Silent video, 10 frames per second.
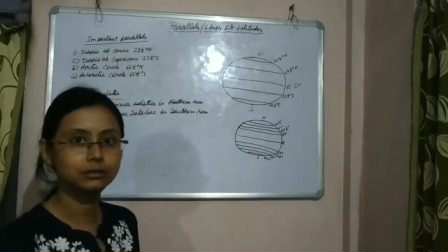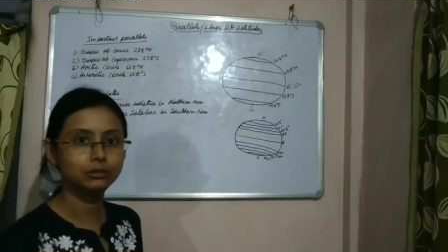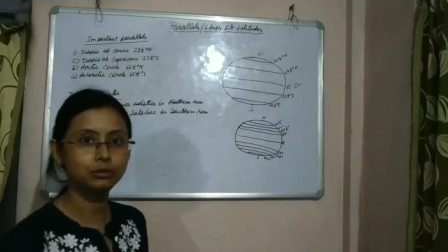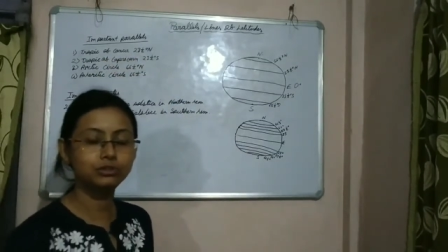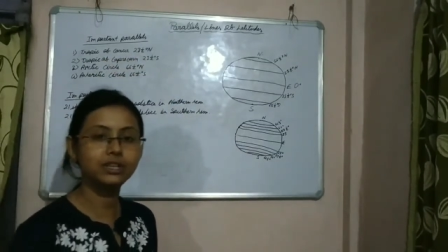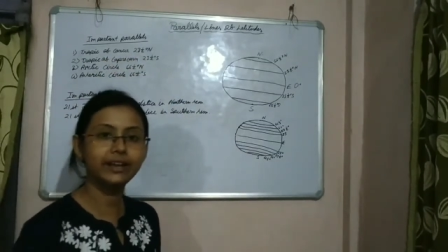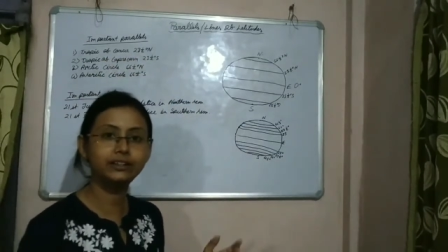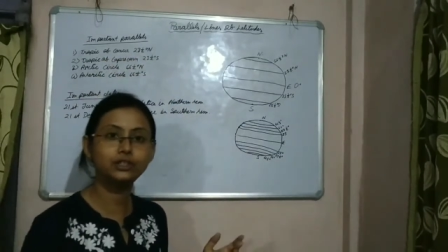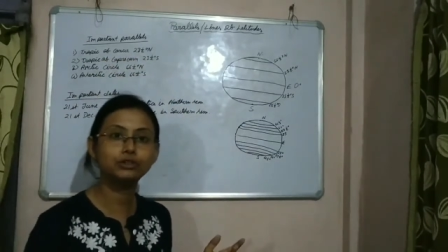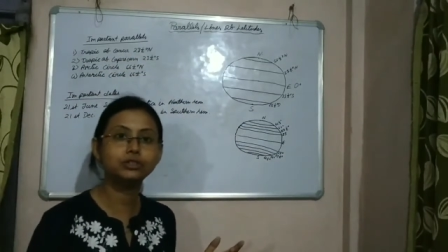whose
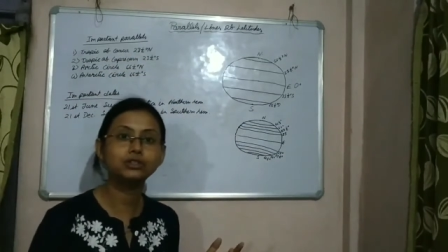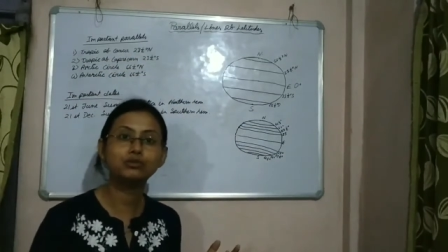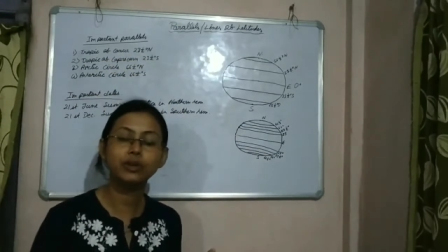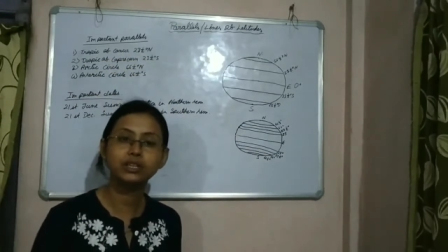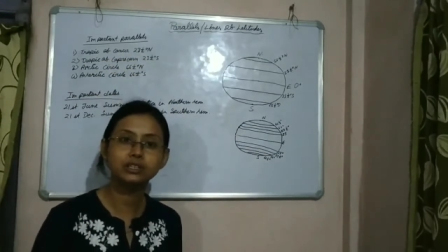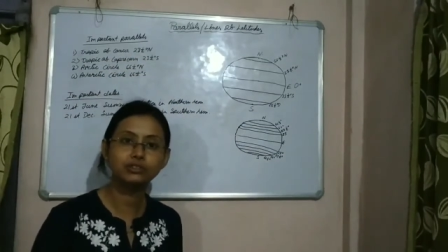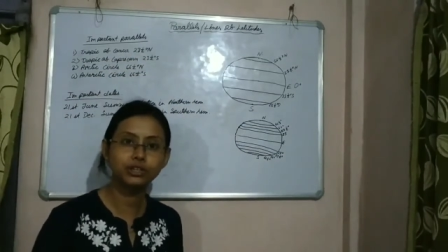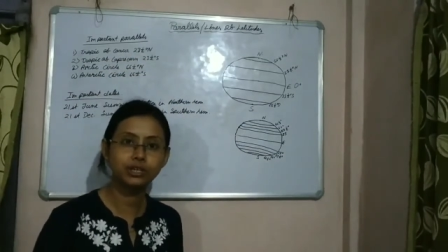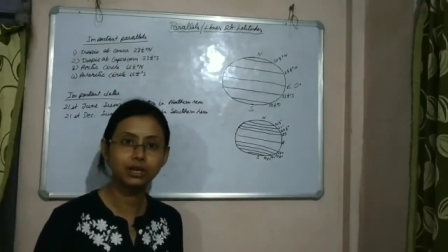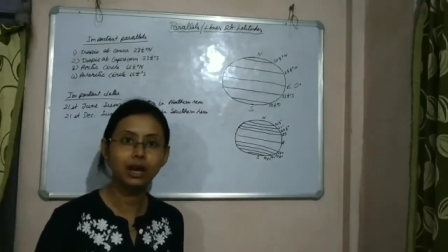latitude is
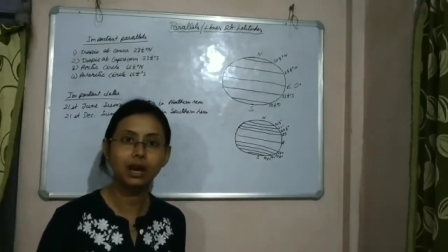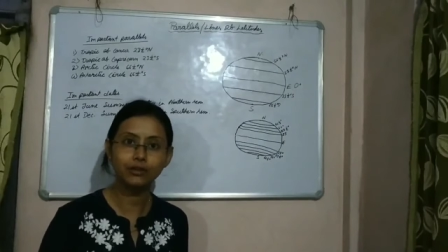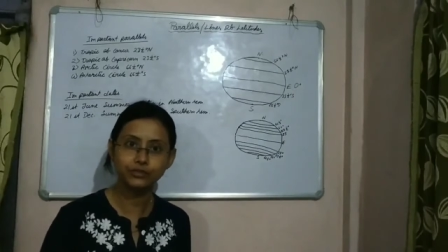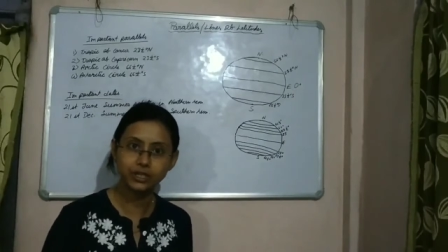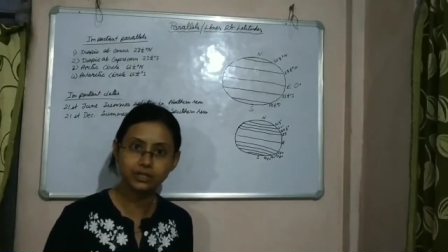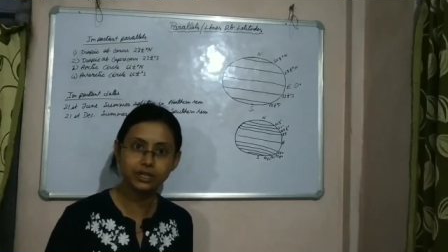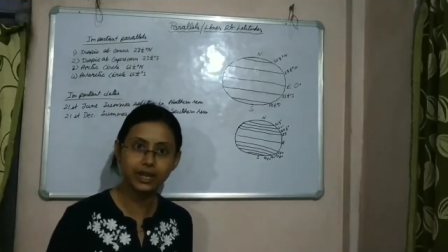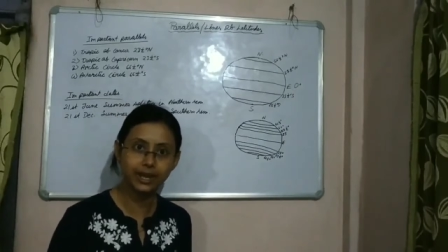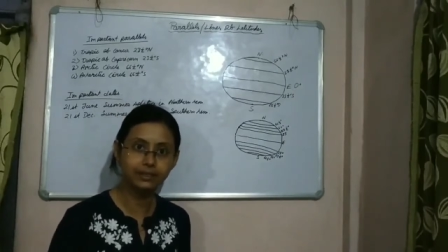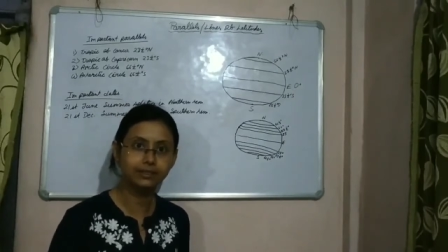23 half degree
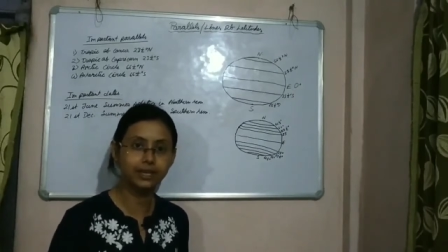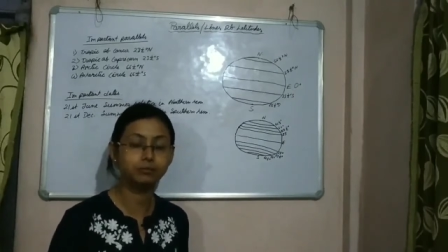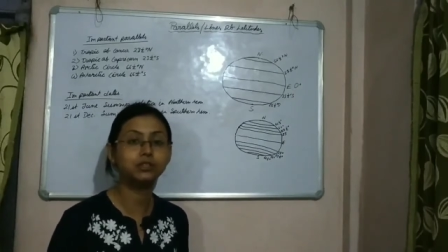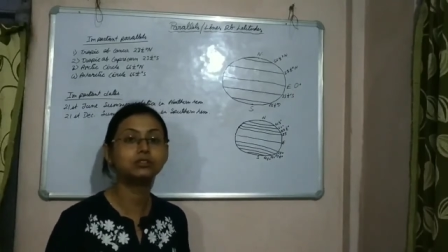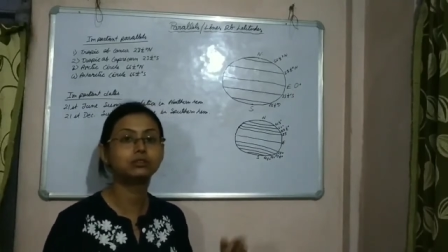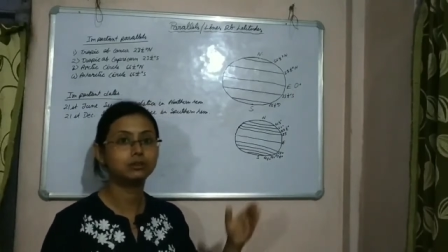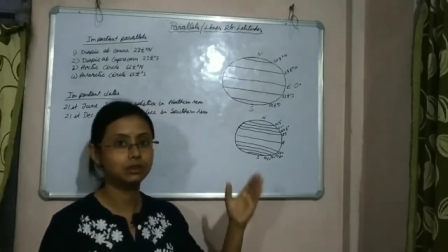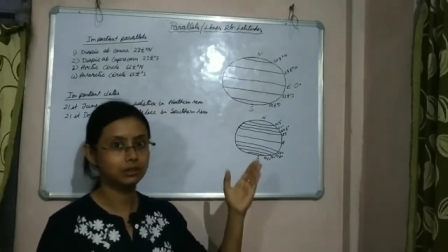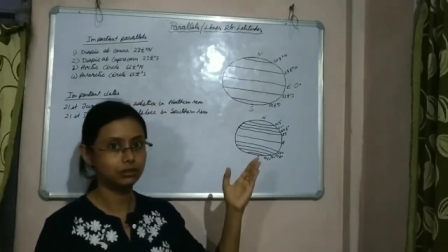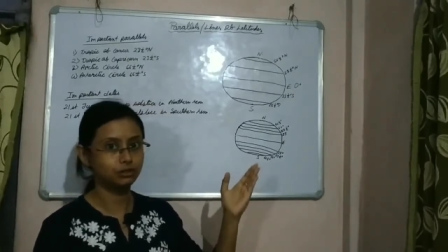N, that means
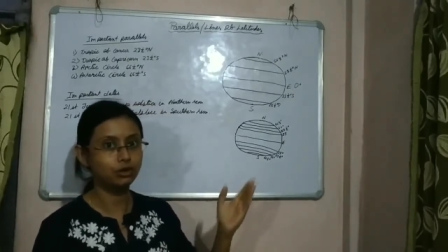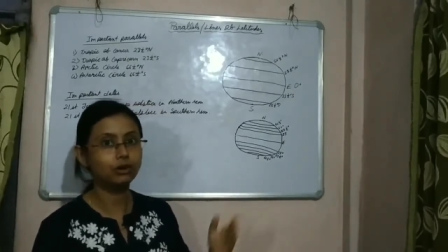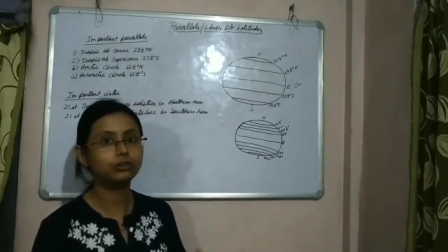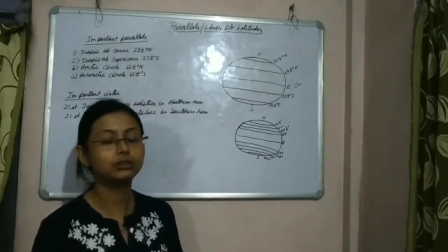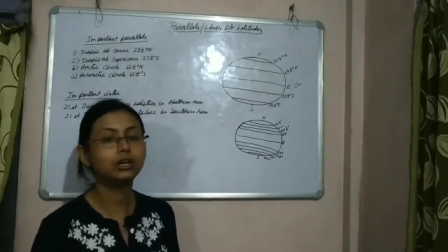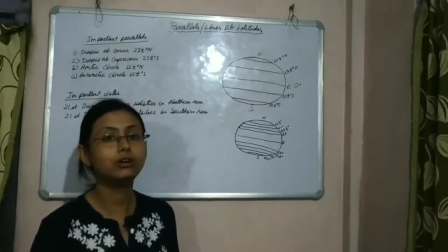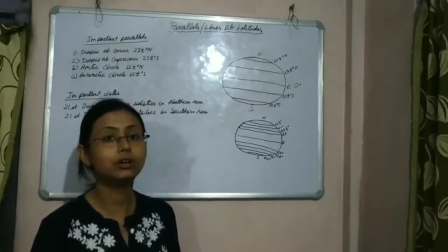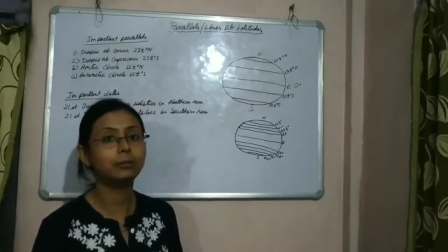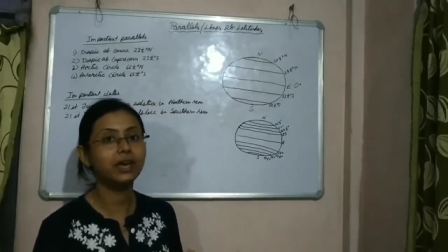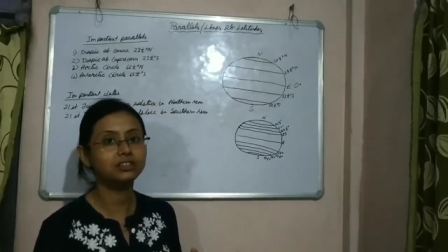drawn on the or
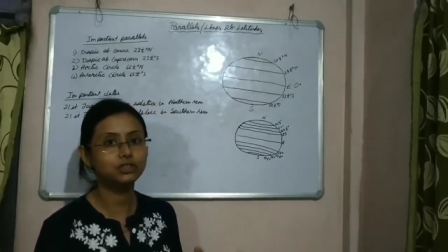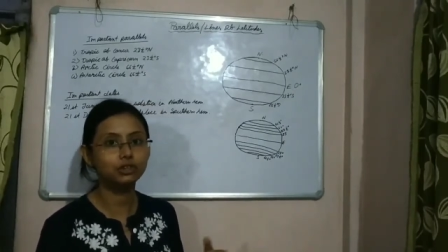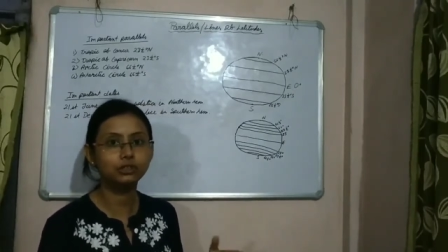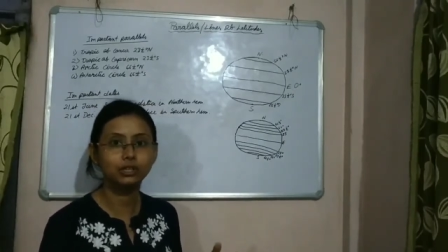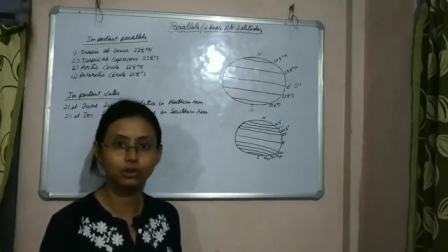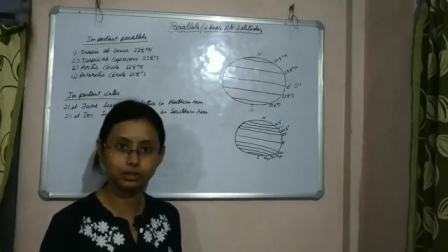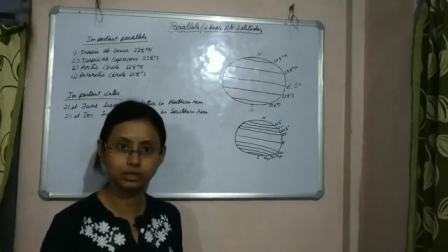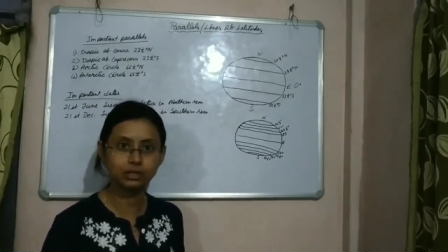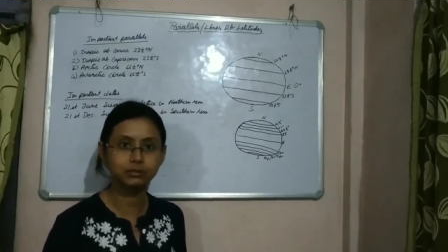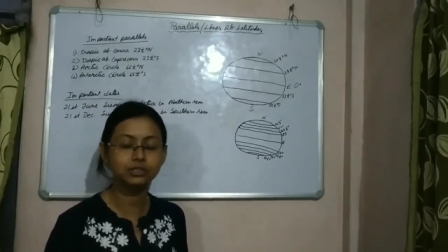imagined on the
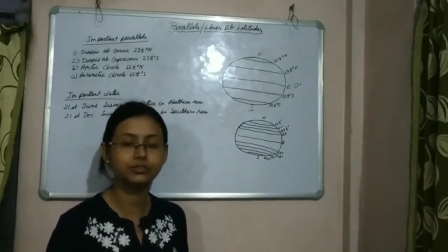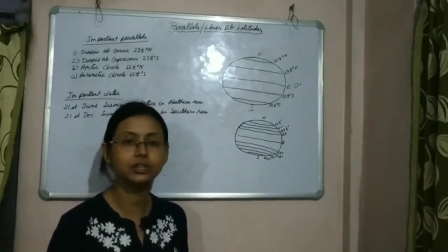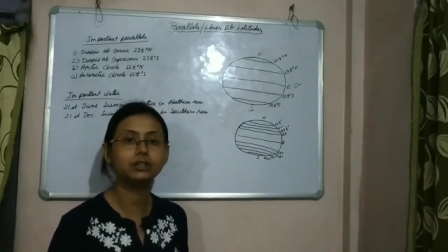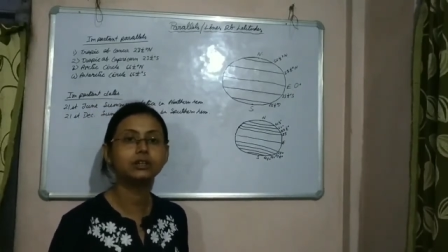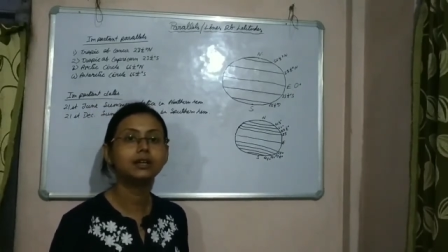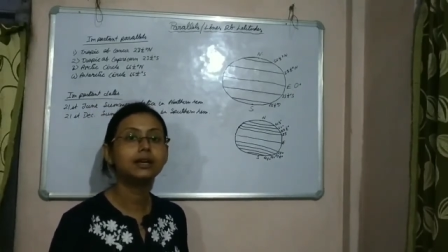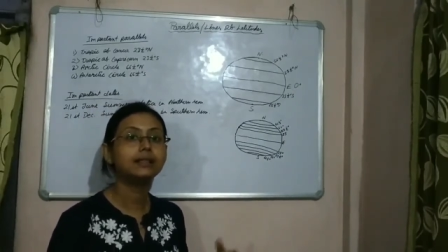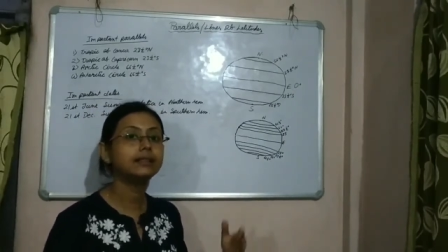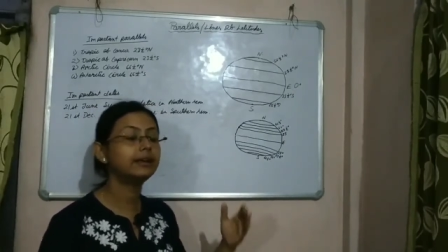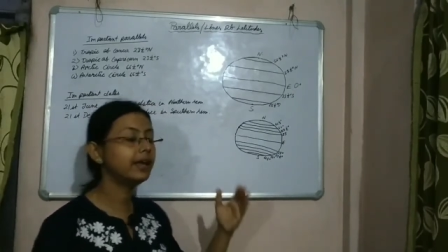northern hemisphere.
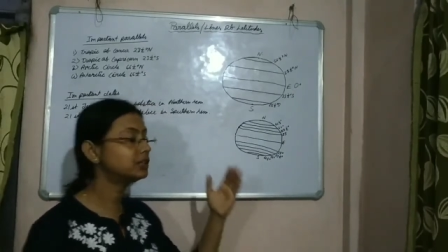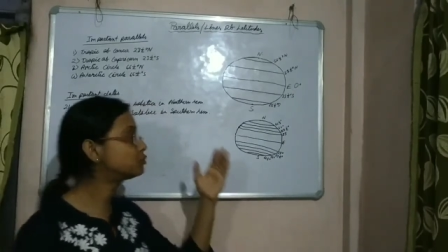The next